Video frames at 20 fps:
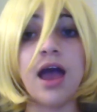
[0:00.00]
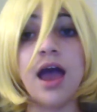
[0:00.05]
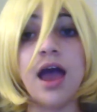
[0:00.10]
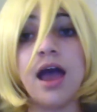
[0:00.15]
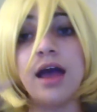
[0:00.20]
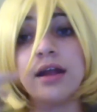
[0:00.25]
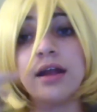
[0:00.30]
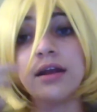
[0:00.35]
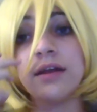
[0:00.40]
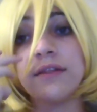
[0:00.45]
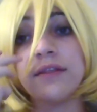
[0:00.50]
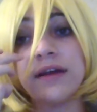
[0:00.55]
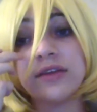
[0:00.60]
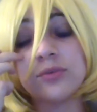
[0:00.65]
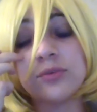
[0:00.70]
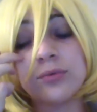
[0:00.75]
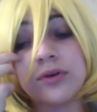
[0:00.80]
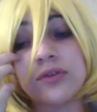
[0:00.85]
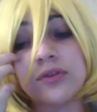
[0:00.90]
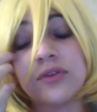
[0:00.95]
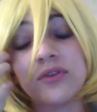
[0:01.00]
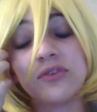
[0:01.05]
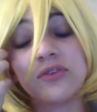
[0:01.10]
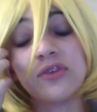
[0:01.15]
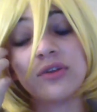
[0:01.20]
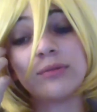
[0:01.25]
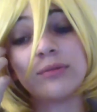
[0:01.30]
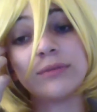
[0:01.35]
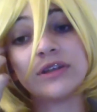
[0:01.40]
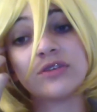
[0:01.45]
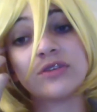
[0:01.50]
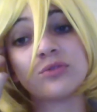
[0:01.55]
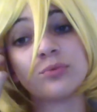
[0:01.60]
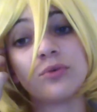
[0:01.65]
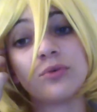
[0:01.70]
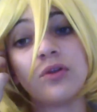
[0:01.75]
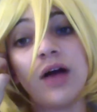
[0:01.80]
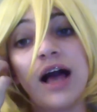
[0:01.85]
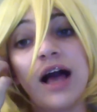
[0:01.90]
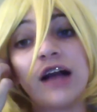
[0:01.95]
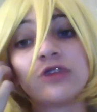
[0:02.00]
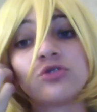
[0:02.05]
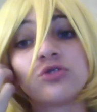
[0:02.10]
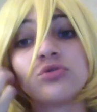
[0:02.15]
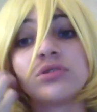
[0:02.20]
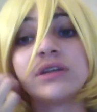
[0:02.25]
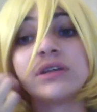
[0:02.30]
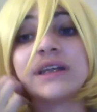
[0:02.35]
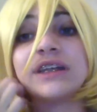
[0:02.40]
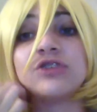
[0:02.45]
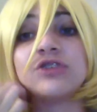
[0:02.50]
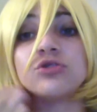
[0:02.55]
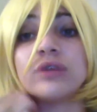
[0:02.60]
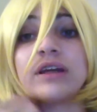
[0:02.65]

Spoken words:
and that's where the sediments will actually